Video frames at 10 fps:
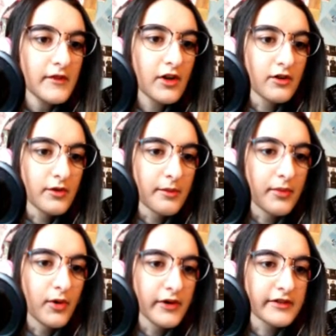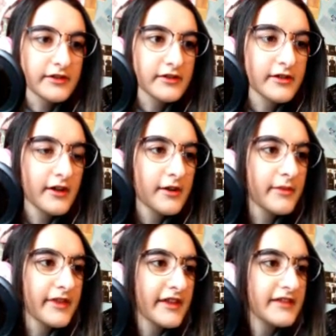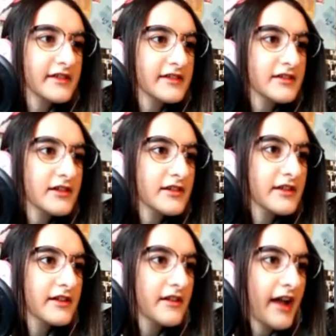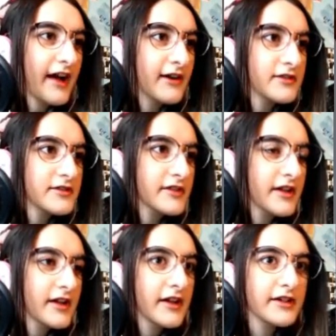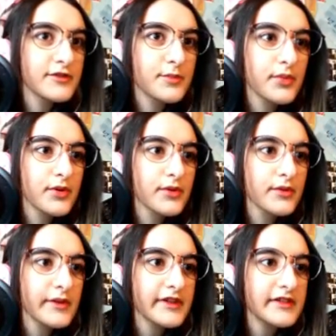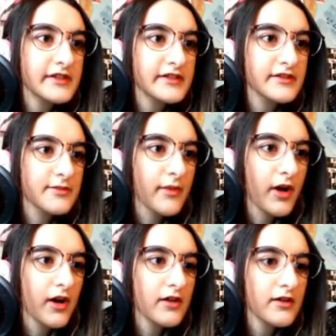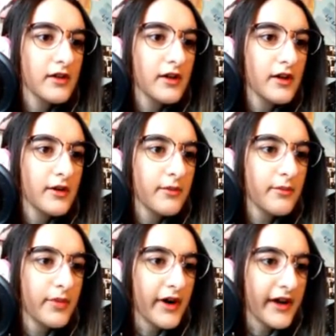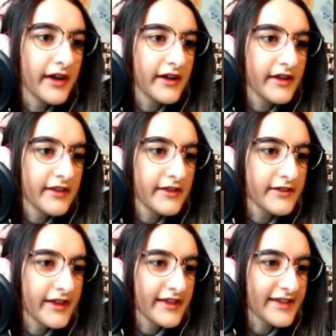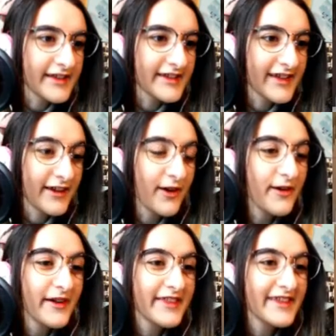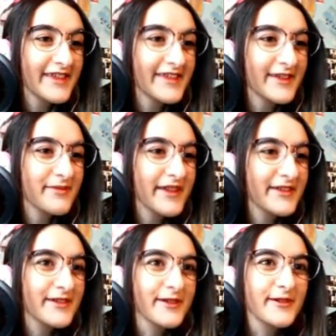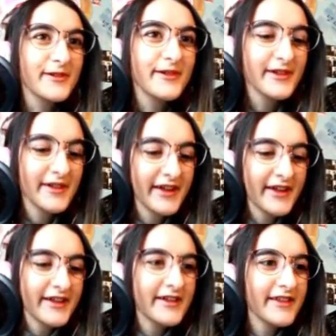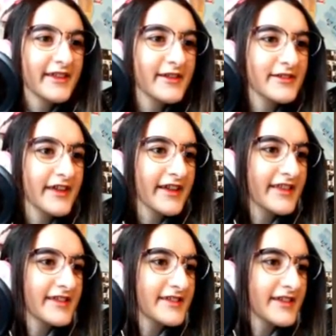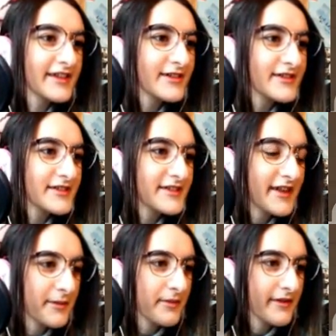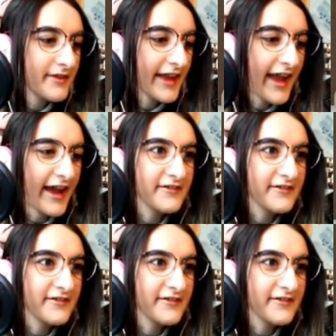her reports. But this is her little house. It's pretty small, but there's like this inside. Oh, and this is something so cool. There's like these little like half